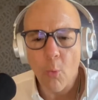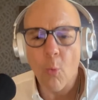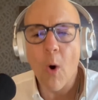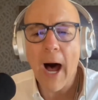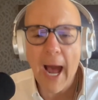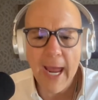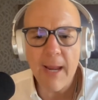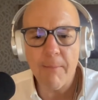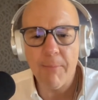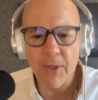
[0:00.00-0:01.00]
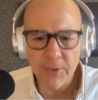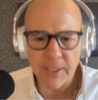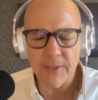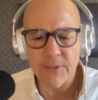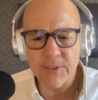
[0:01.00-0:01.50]
Why
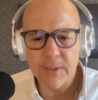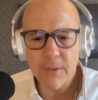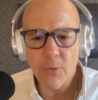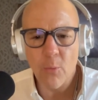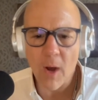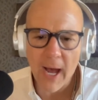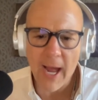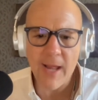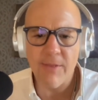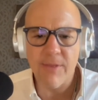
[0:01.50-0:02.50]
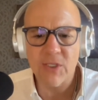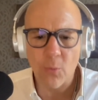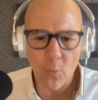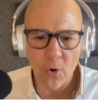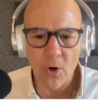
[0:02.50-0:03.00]
Billions? Why this
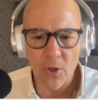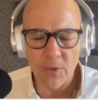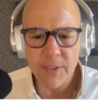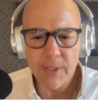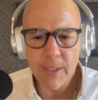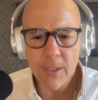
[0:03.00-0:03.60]
world?